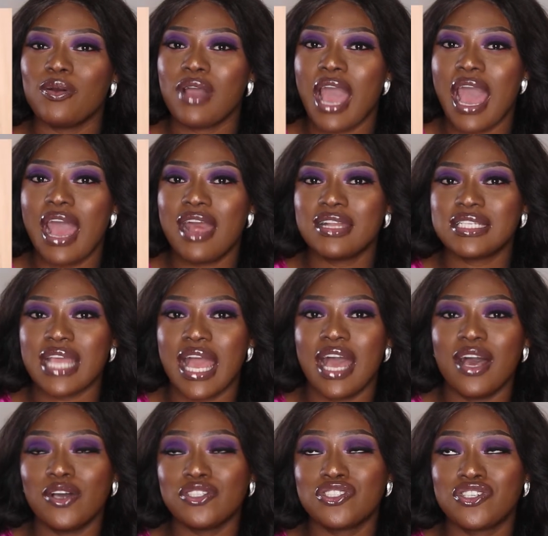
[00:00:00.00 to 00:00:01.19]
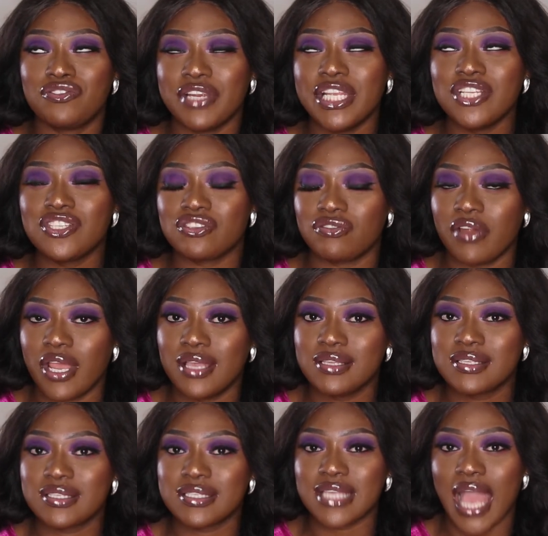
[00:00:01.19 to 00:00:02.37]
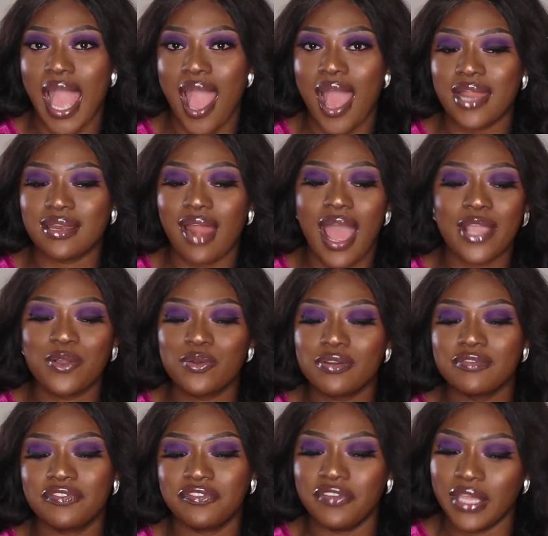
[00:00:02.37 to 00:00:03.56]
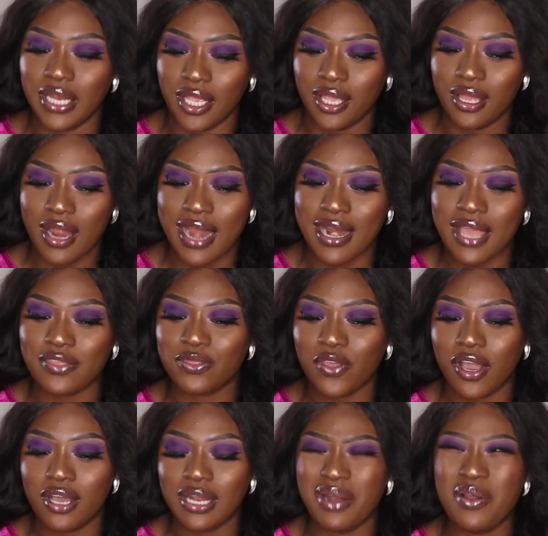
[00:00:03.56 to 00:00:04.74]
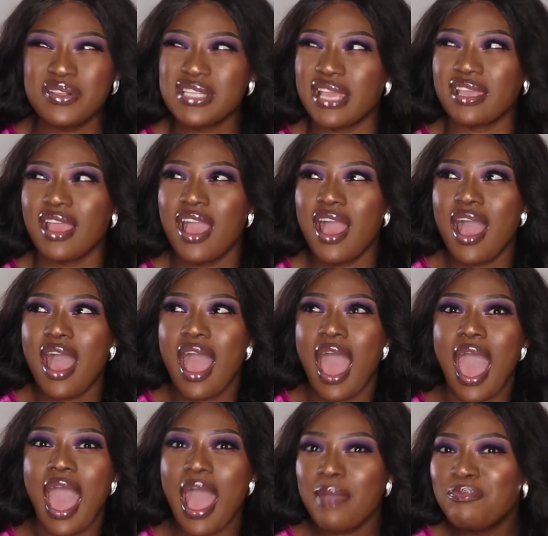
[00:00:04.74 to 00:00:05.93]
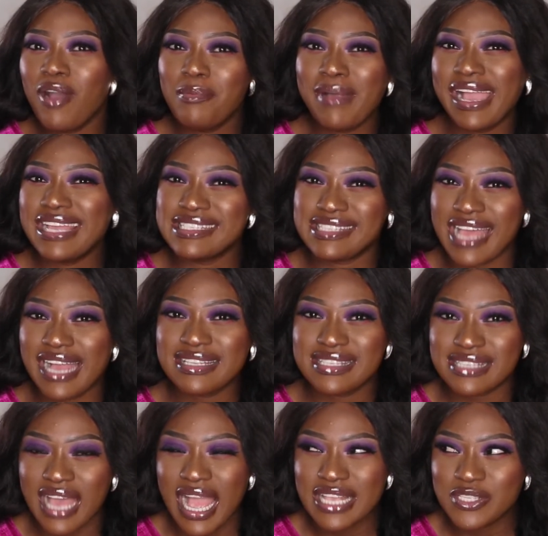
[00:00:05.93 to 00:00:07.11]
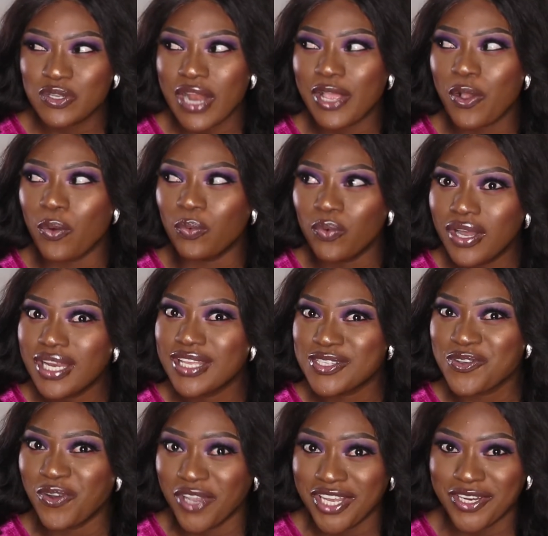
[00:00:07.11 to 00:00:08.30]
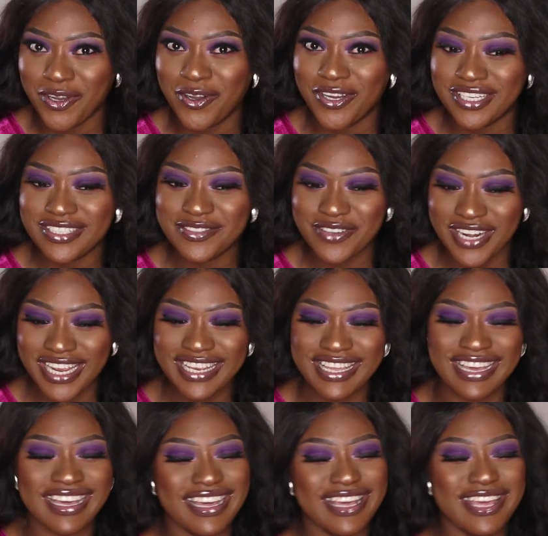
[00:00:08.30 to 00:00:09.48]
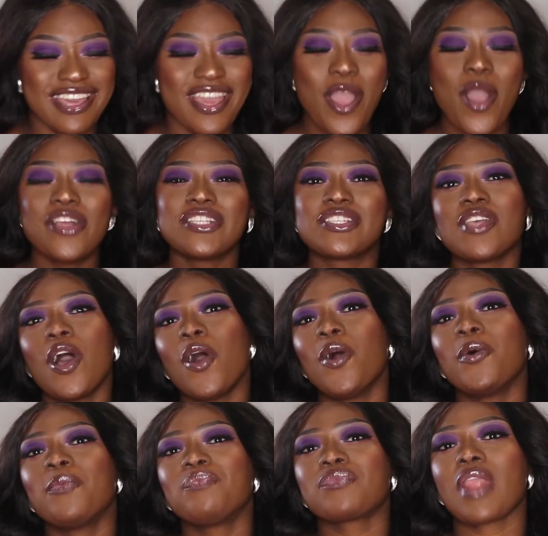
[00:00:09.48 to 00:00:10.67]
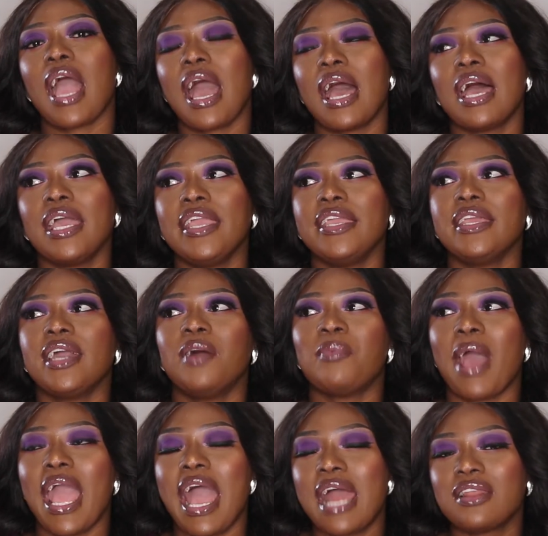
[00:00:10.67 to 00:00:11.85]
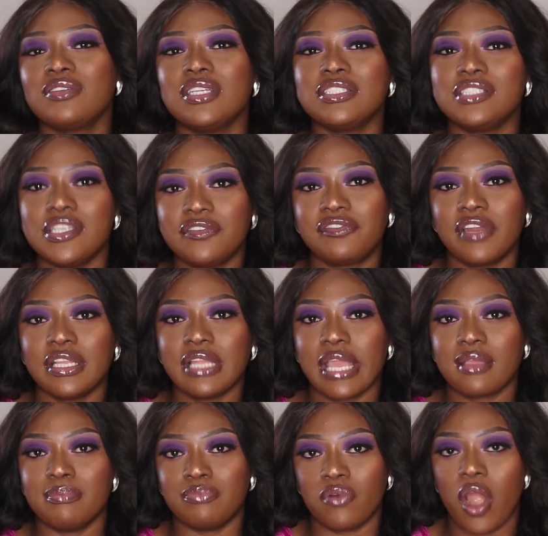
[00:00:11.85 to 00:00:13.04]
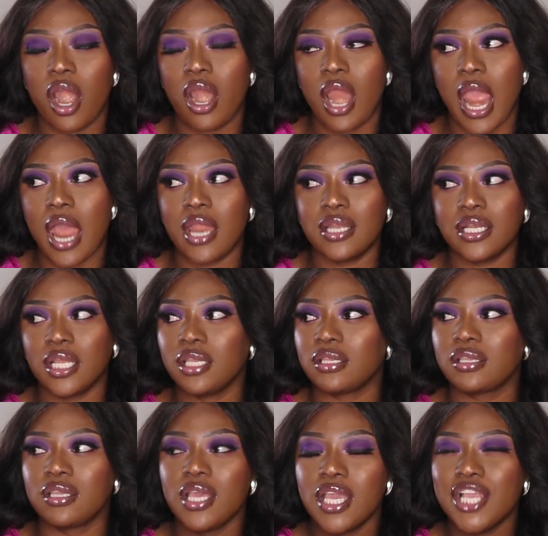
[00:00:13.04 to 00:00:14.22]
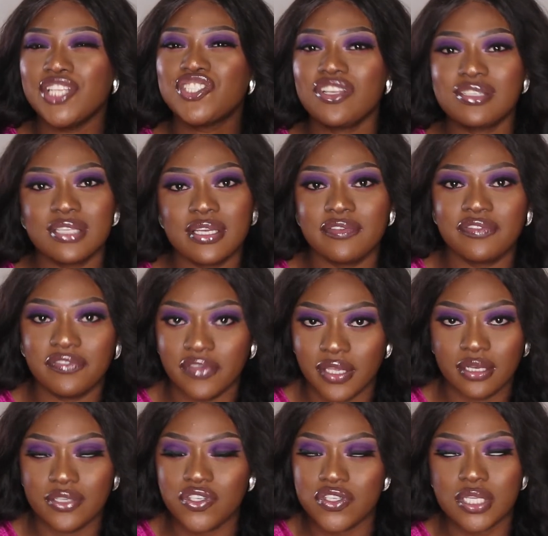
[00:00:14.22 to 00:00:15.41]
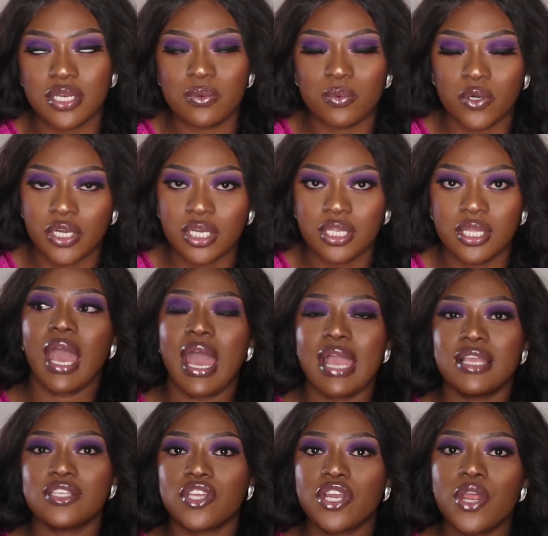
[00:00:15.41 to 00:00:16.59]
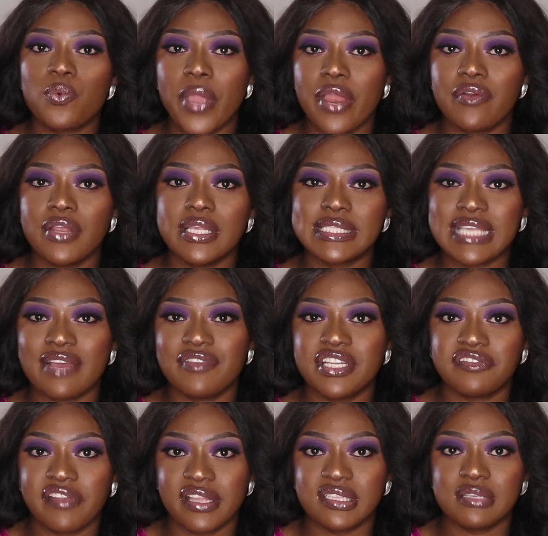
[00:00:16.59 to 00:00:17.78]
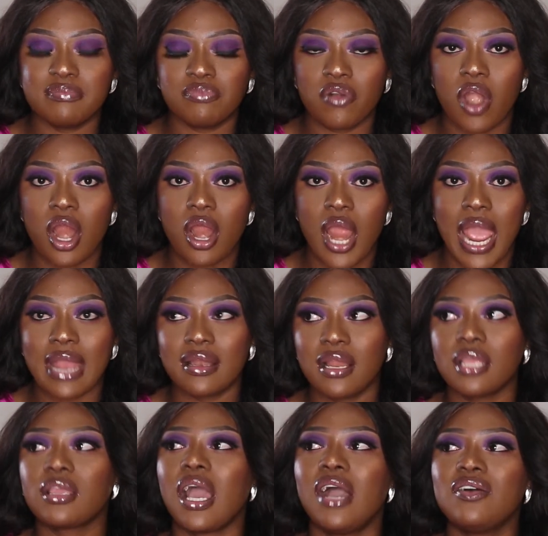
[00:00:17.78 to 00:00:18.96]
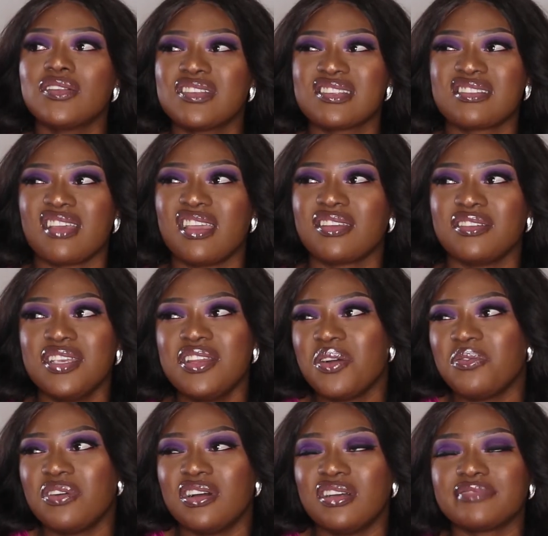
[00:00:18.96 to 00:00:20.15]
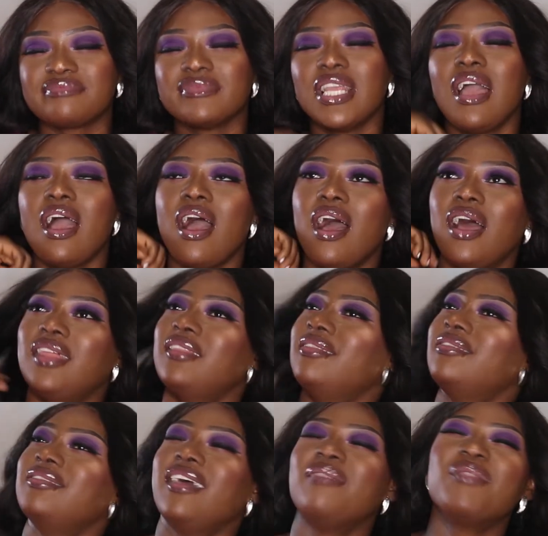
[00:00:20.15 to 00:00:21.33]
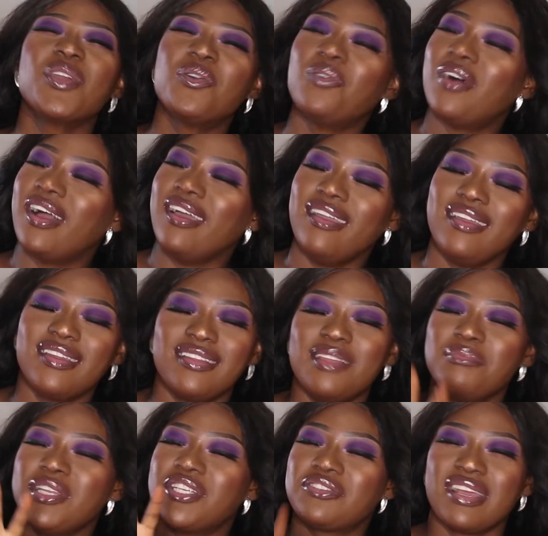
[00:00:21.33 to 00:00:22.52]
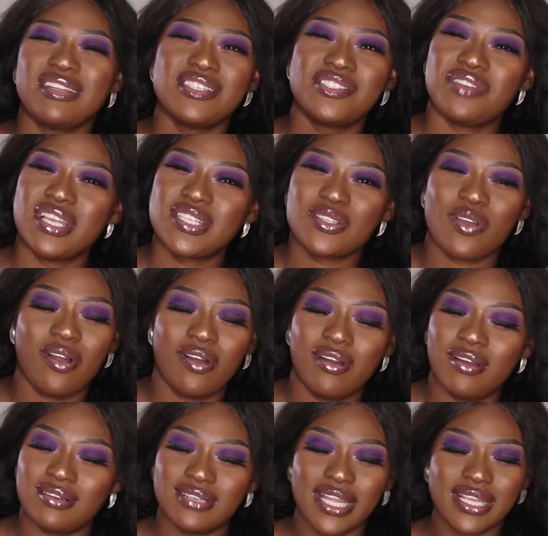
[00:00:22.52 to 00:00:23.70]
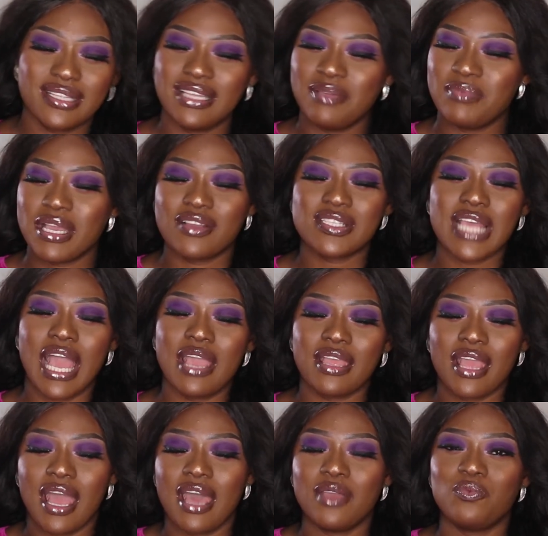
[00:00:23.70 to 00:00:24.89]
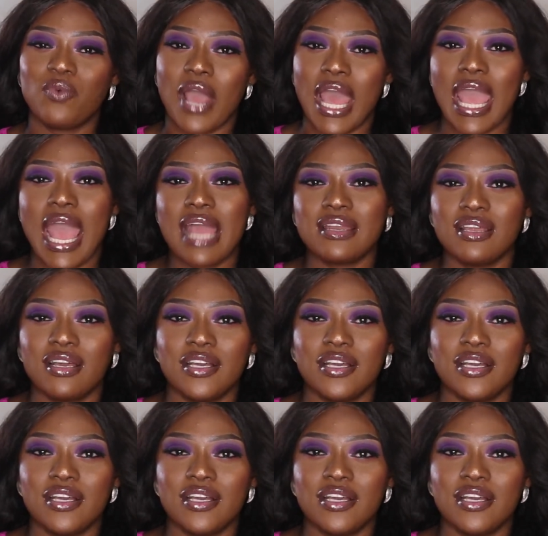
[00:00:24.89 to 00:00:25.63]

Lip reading: had a green dress and I couldn't fit it, and I was like, I bought my exact size, so like what is going on, right? So I had on a different like bra, and like it just didn't fit, it just didn't work. I started wearing Savage Fenty bra, and like I was just like, you know what, let me go ahead and let me try the dress on, like because I had